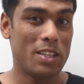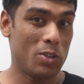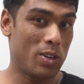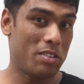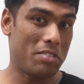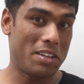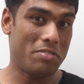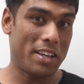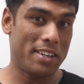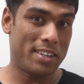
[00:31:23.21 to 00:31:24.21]
You can
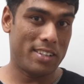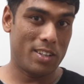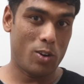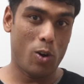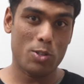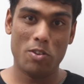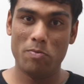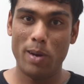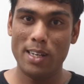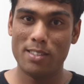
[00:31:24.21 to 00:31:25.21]
verify it. Cos of
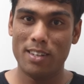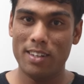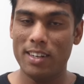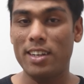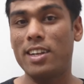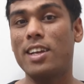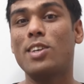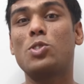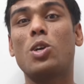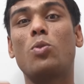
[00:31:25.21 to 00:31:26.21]
minus 30 degree
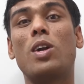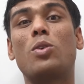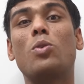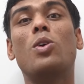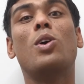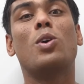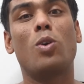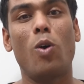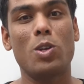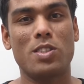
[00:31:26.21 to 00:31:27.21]
is equal to
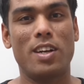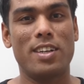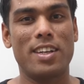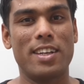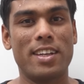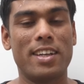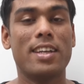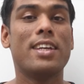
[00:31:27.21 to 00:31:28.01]
cos 30 degree.